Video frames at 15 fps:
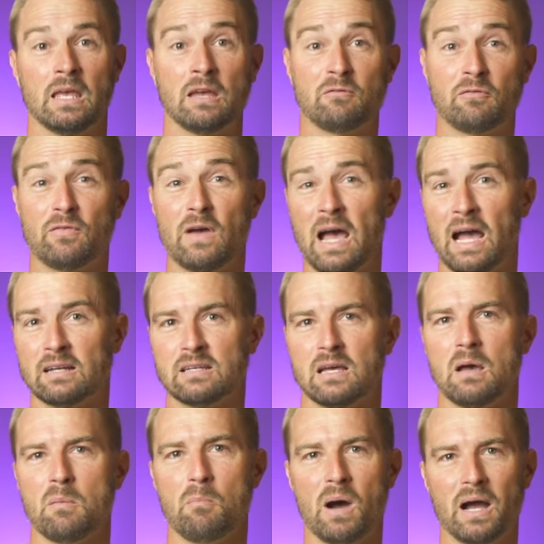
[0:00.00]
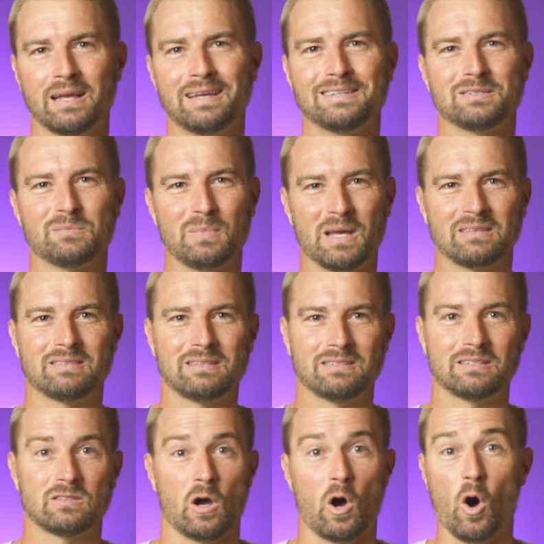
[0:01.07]
In fact, Micah's
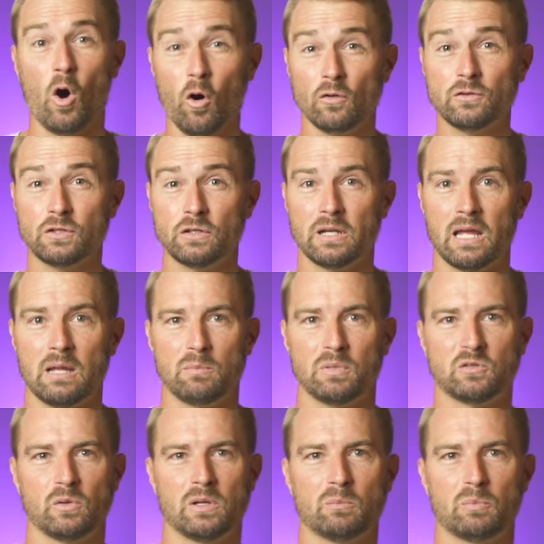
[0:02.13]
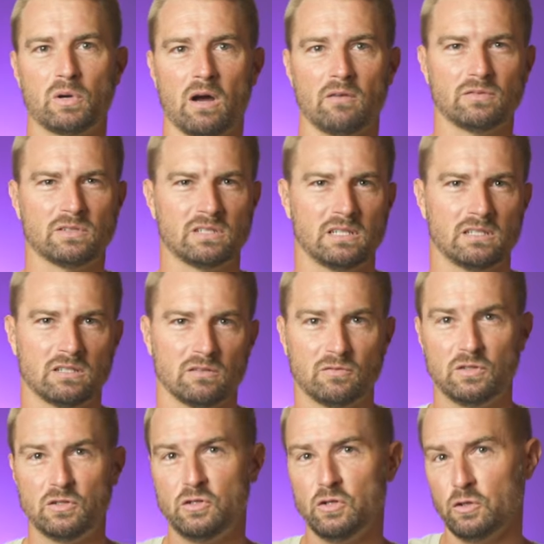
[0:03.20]
messages alternate between prophecies
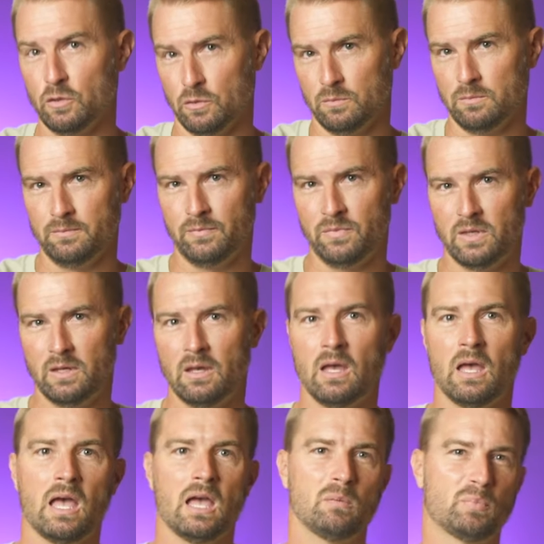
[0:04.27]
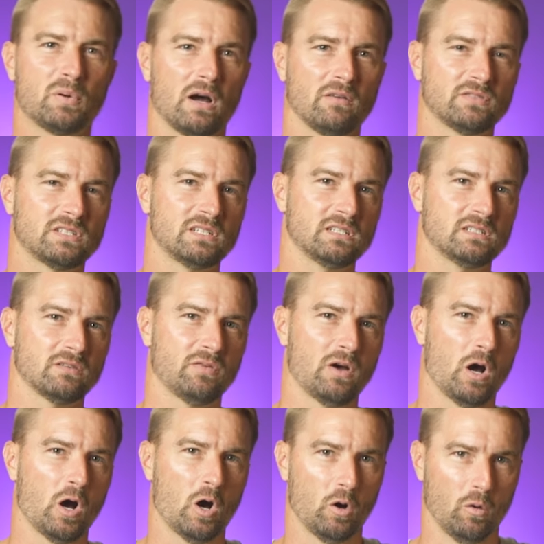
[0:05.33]
of doom and prophecies of
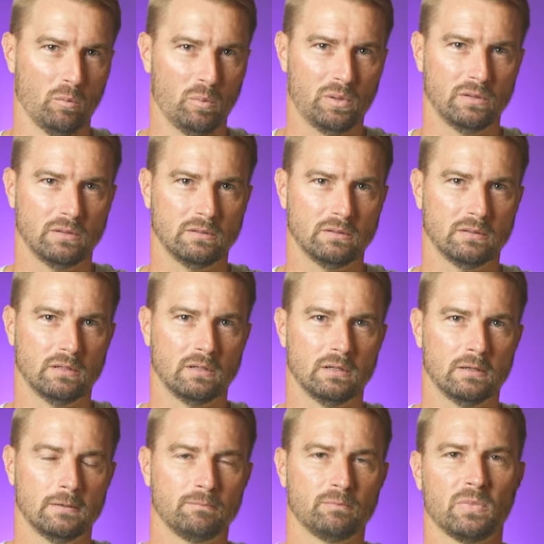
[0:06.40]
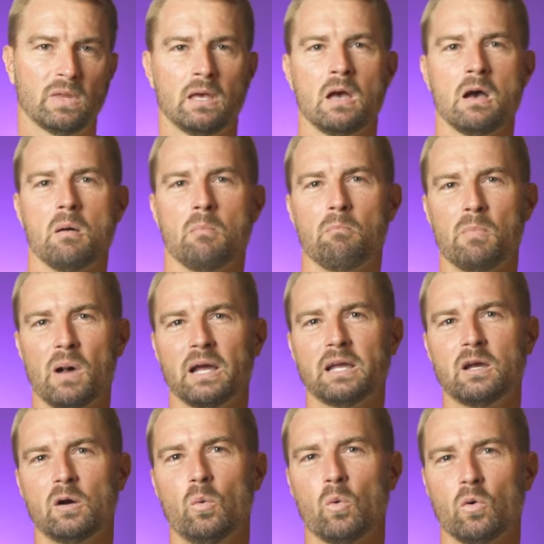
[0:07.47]
hope.
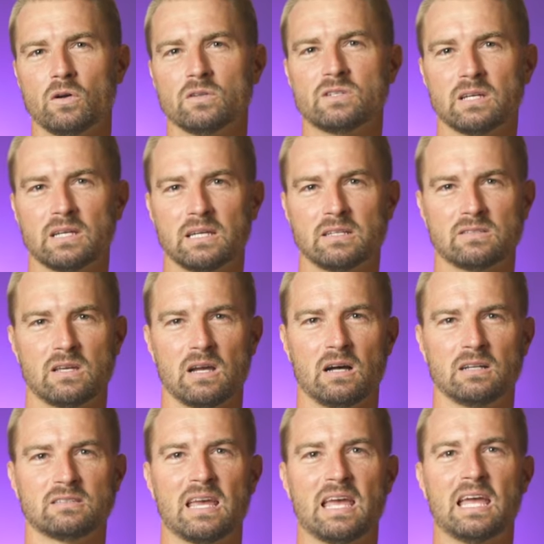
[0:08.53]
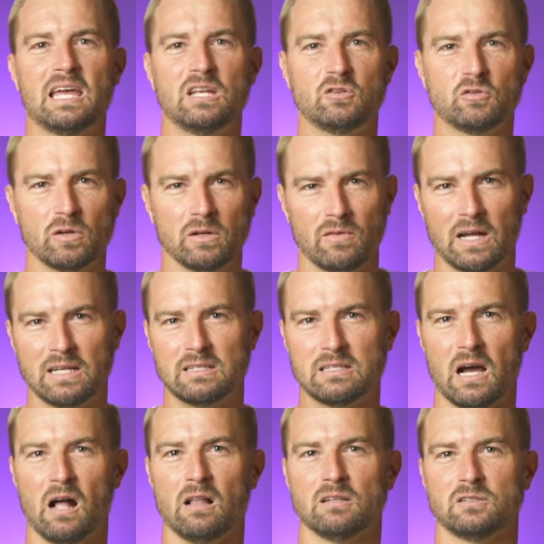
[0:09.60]
Micah warns against God's hatred of
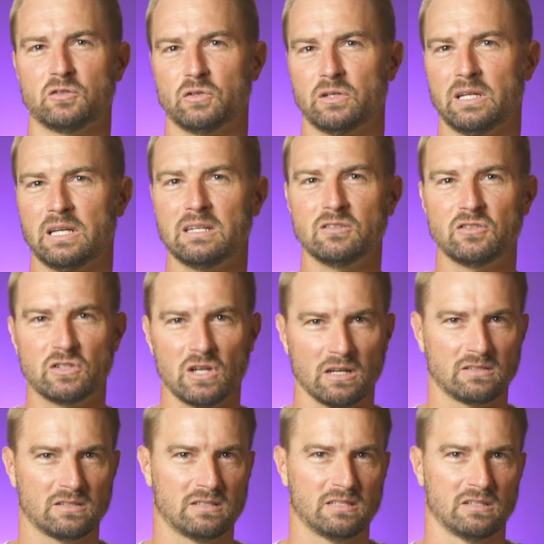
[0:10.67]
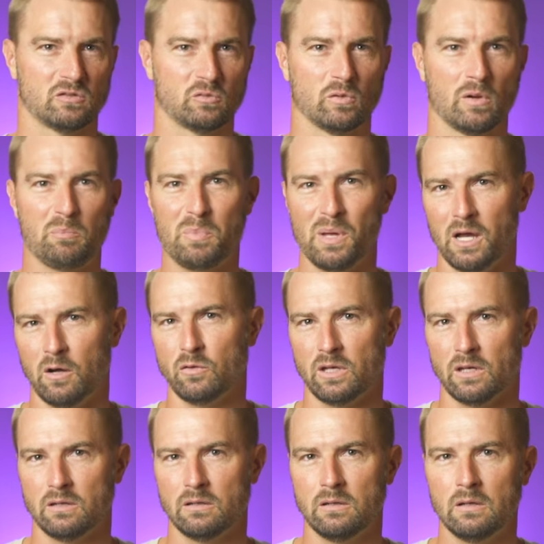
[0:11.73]
idolatry, injustice,
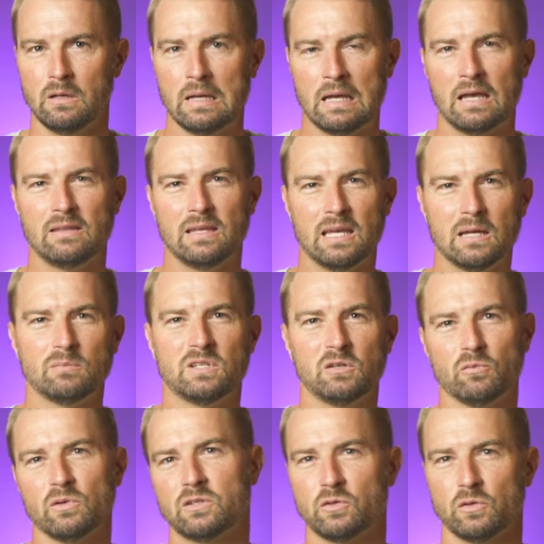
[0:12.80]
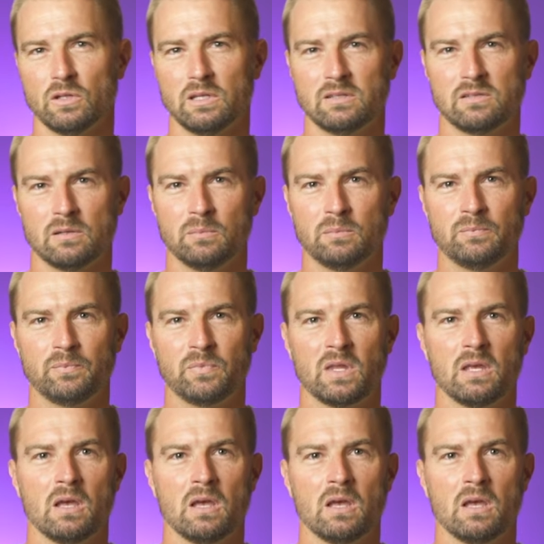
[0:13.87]
rebellion, and empty ritualism,